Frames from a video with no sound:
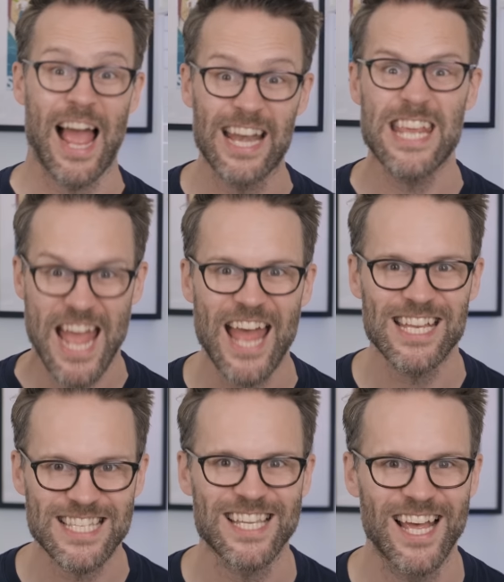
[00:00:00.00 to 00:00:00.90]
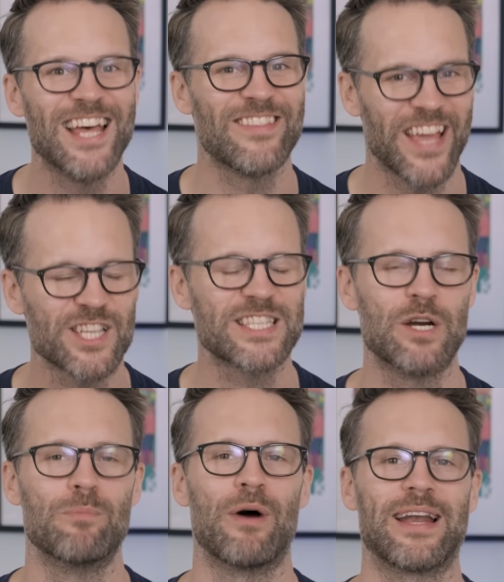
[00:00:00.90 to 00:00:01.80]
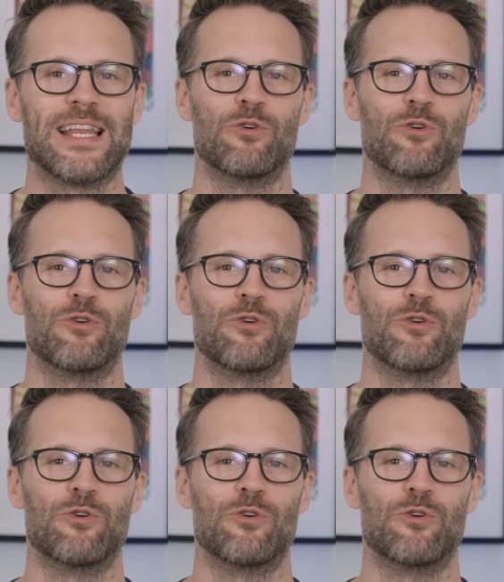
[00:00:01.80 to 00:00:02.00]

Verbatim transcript: and yes, they are still badly